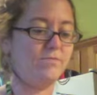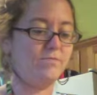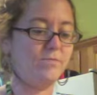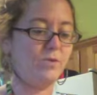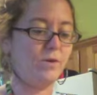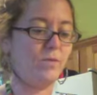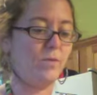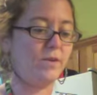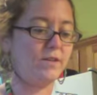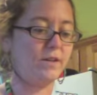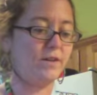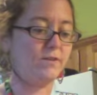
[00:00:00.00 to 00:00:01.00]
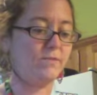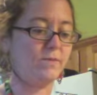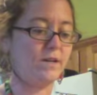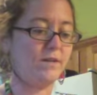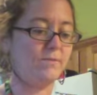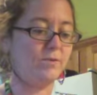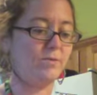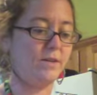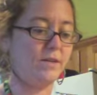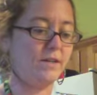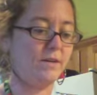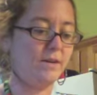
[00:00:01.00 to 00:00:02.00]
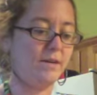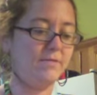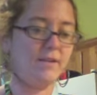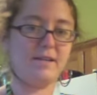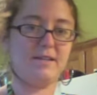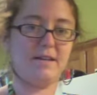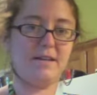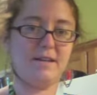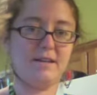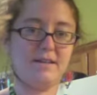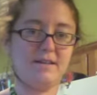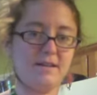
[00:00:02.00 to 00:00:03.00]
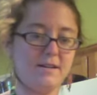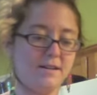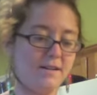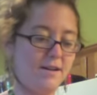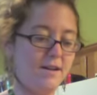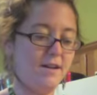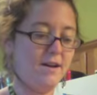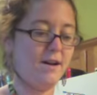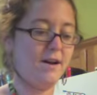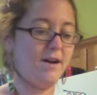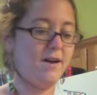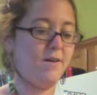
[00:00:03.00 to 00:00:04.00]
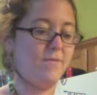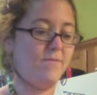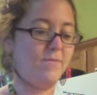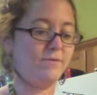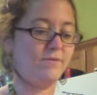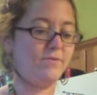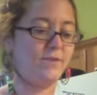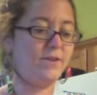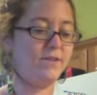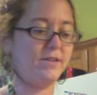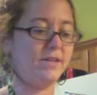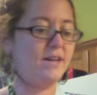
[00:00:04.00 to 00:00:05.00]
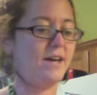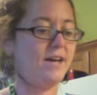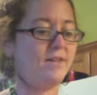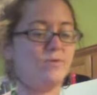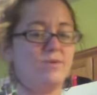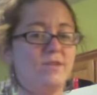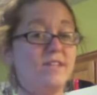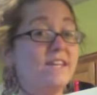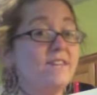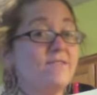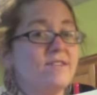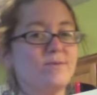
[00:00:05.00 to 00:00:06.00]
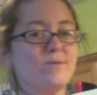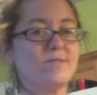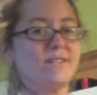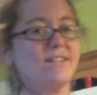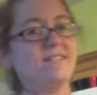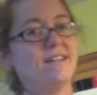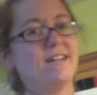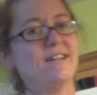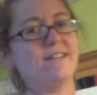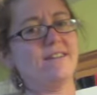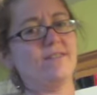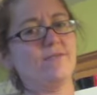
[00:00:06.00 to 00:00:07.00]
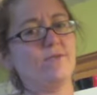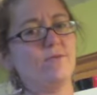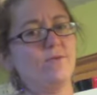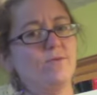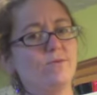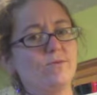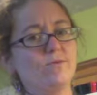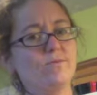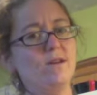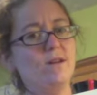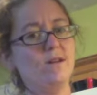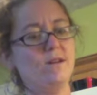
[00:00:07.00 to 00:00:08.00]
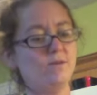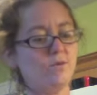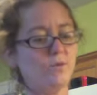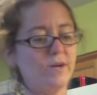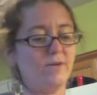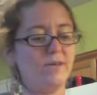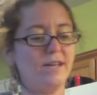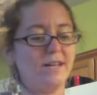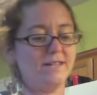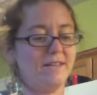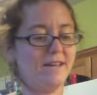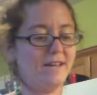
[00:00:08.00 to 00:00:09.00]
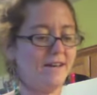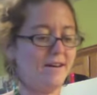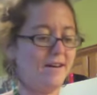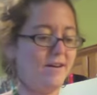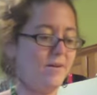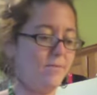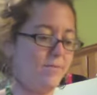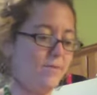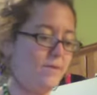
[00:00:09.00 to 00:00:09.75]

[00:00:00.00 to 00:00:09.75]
doing work there sometimes, or Ben and I would have like a date night there. And it was very like casual. In the evenings it was nice. They had a few twinkle lights hanging up.